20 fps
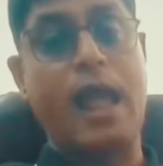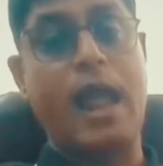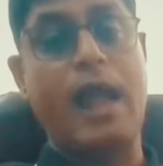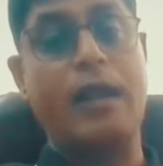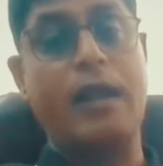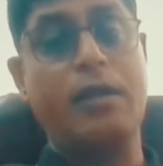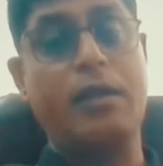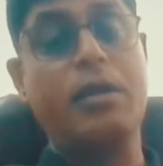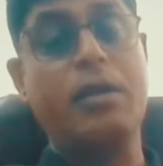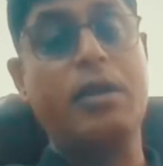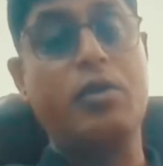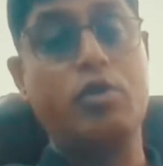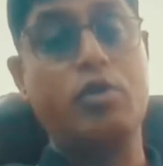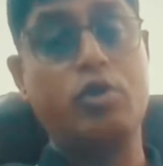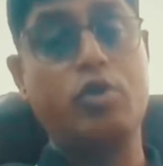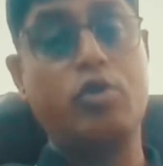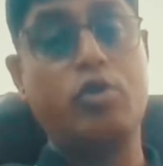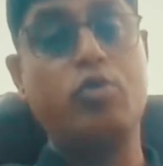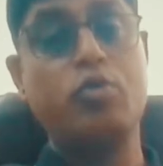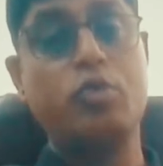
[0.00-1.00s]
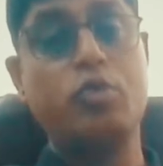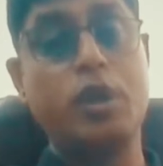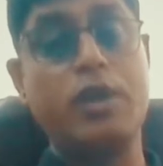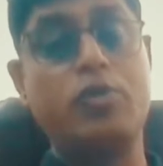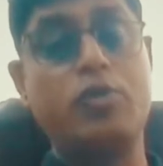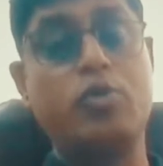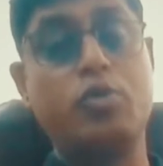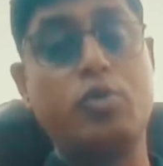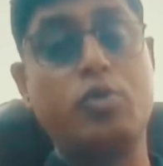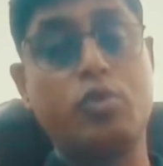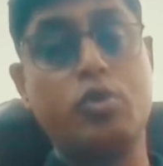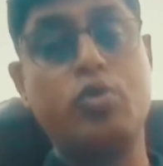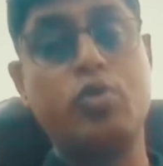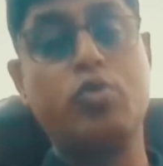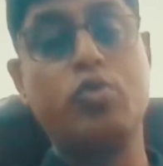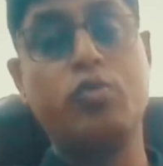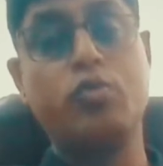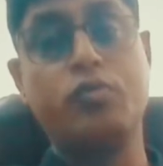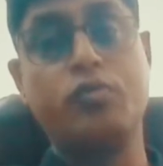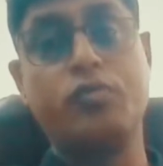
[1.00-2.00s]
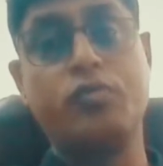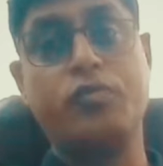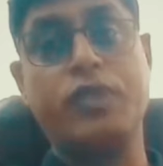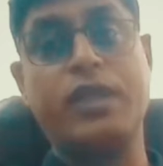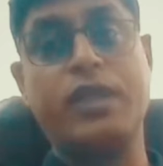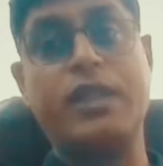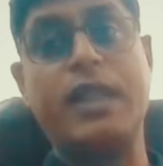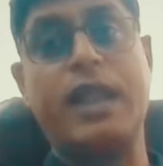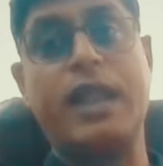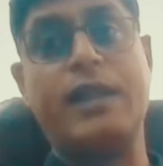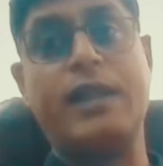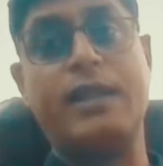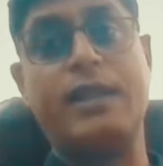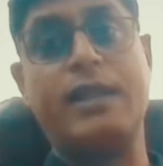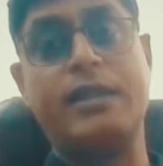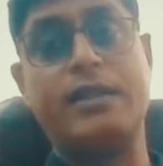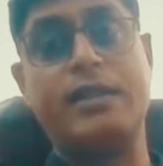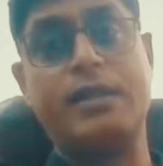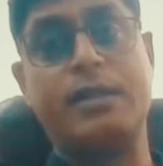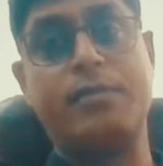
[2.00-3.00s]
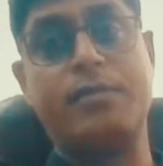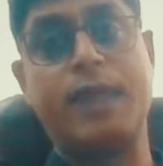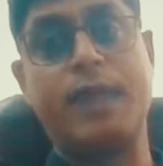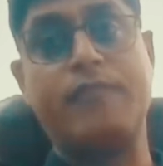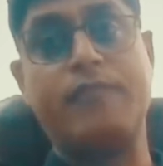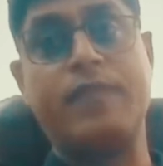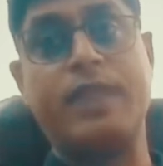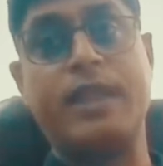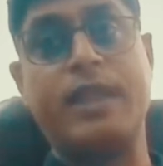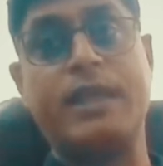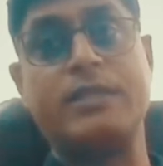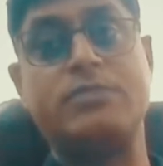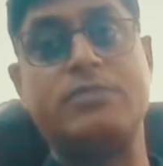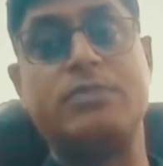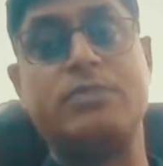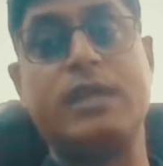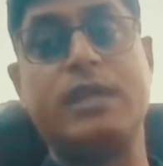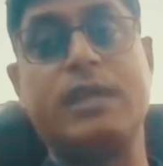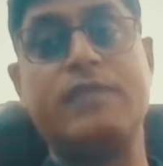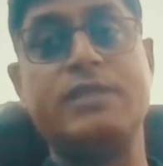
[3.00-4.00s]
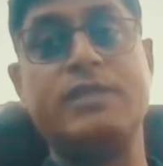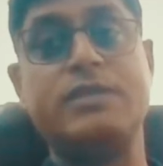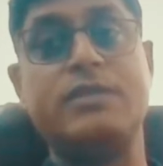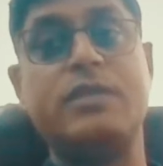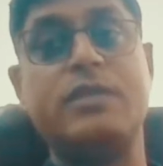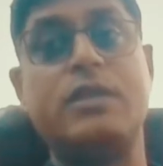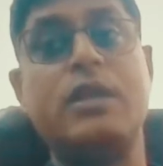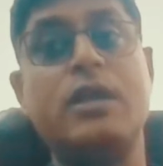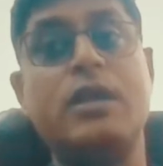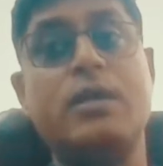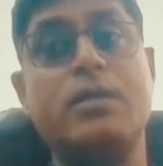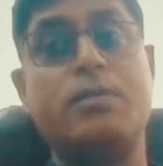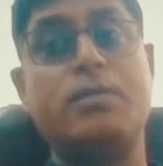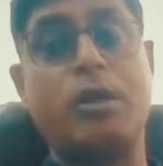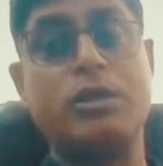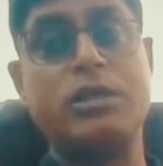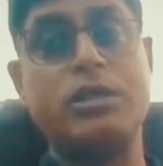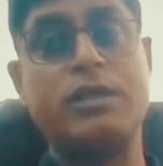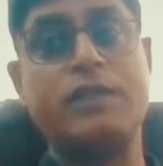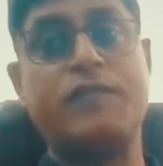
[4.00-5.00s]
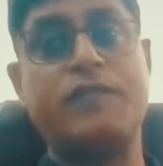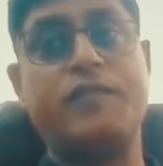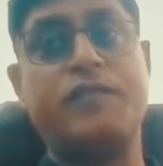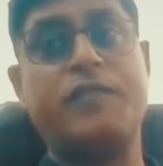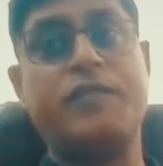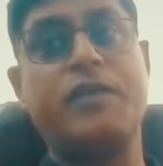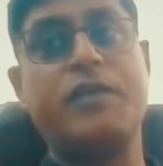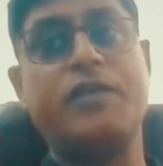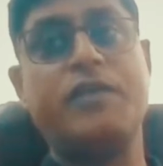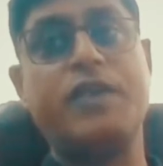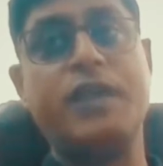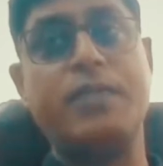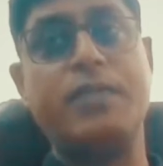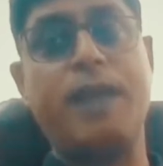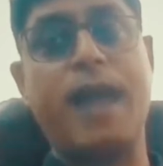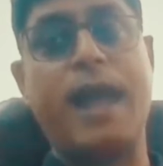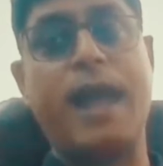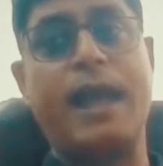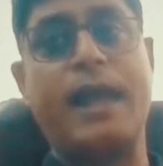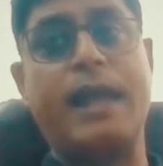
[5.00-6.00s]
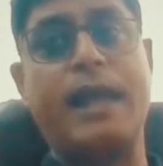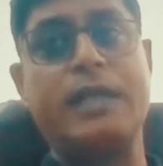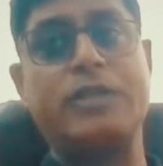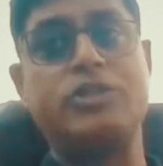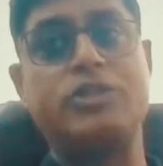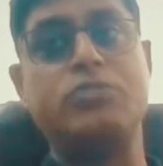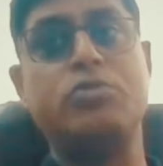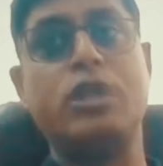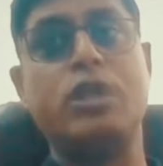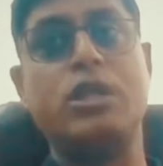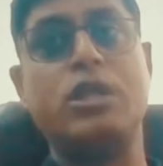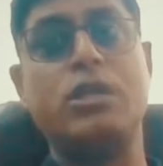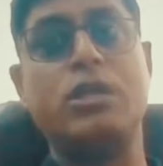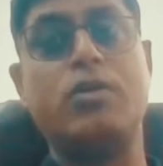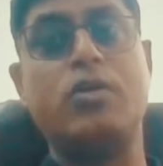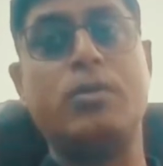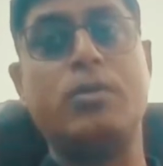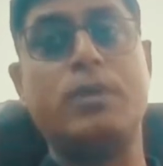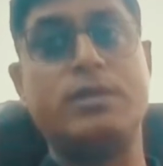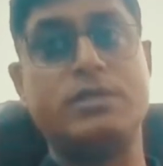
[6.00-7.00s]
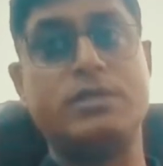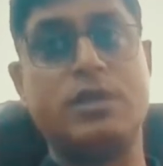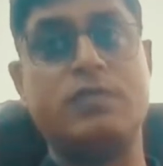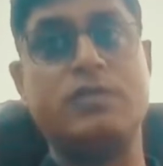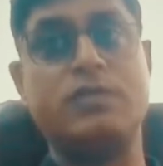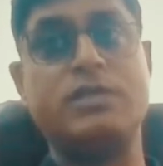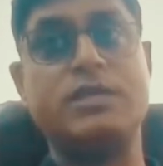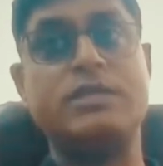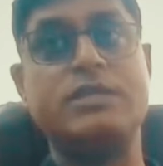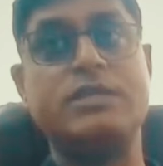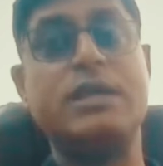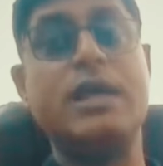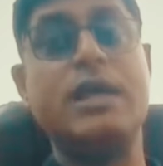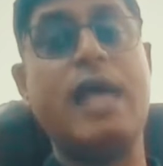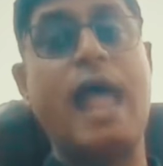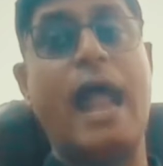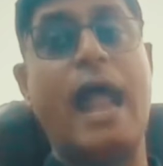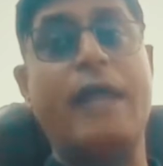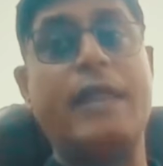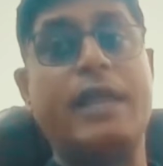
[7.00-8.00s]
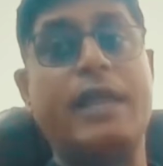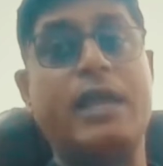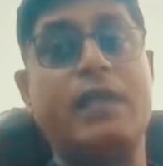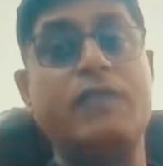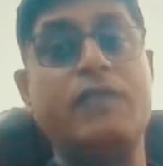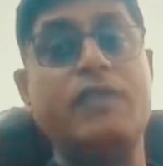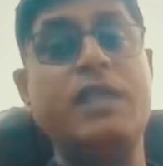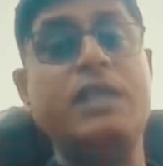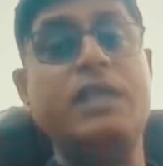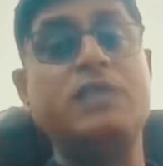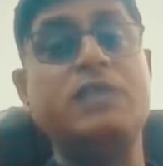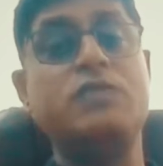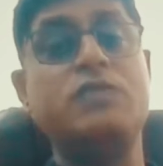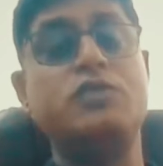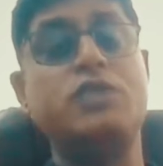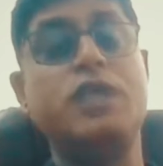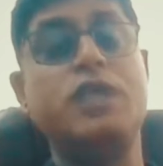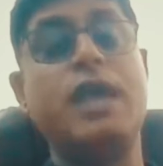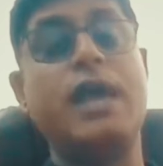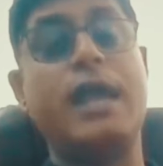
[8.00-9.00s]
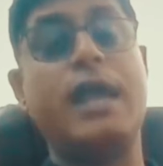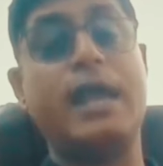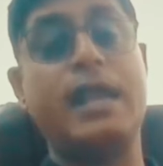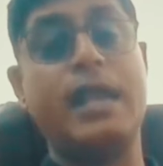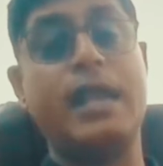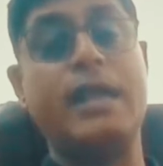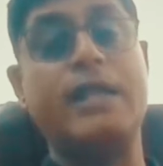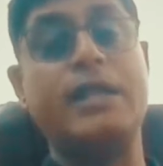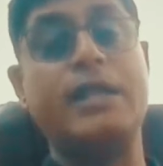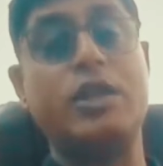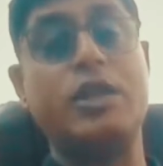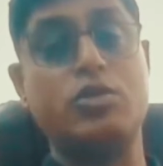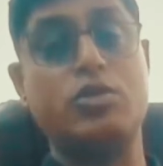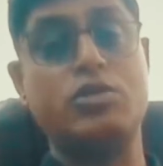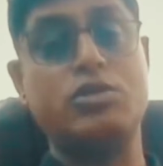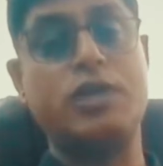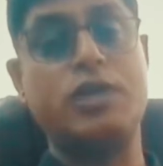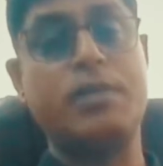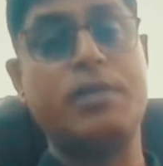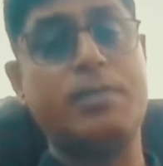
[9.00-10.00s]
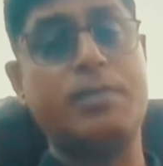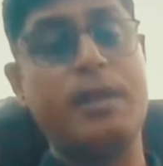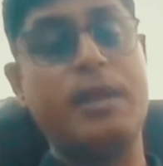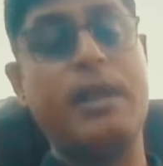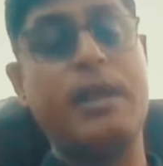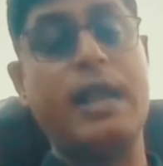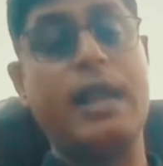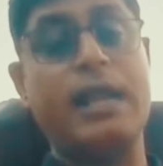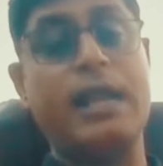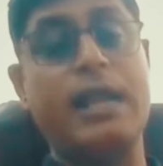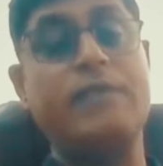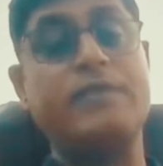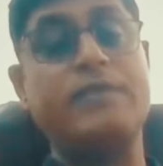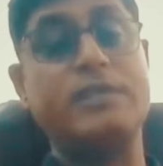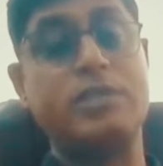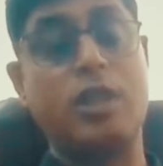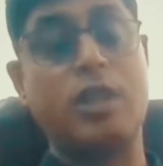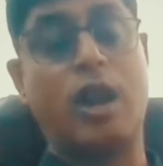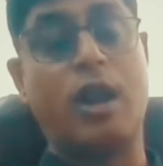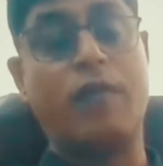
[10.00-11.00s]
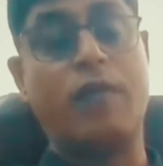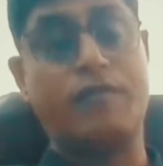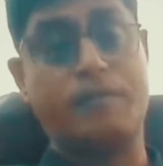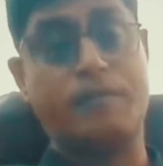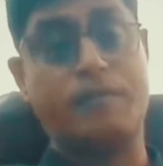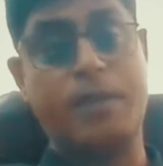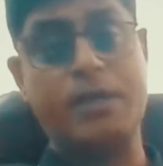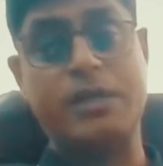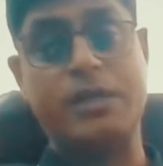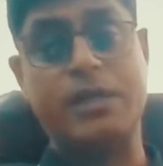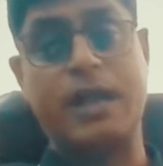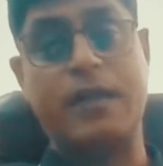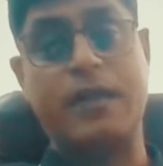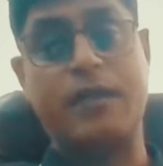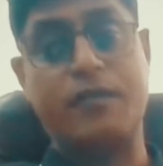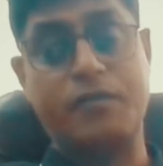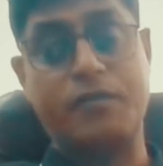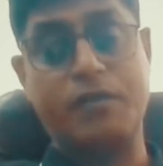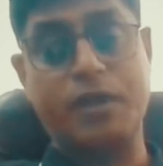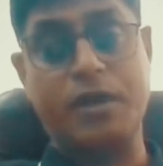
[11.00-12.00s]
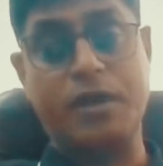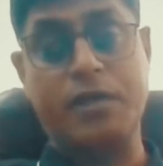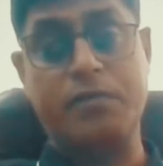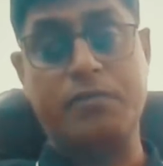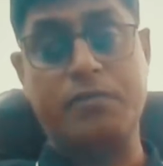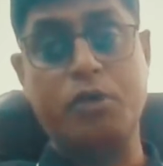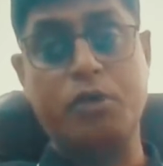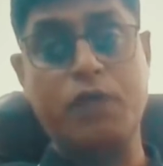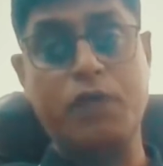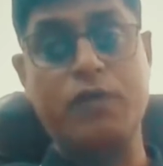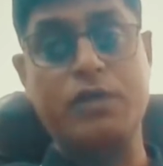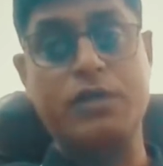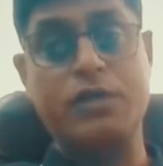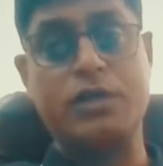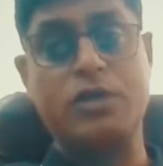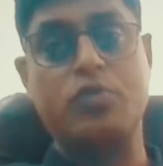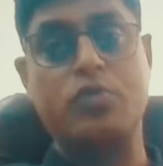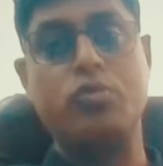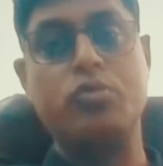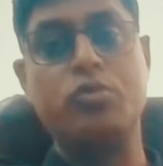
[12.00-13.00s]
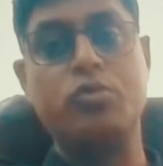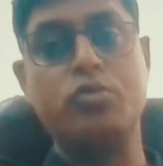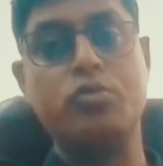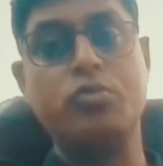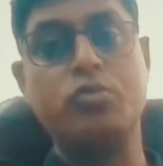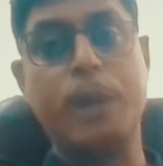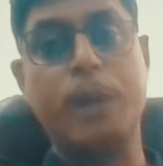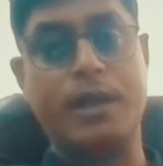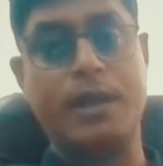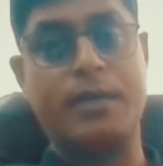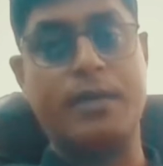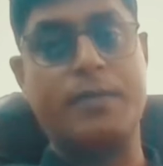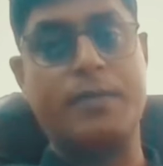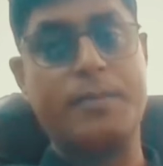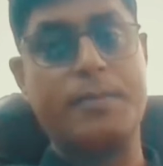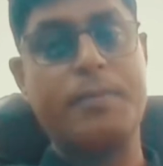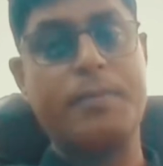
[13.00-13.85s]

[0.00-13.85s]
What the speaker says: And good to feel that sometimes when customer gives us a positive feedback and testimonials about our services and the convenience which they are getting at the doorstep, it gives us a lot of pleasure and motivation to do better.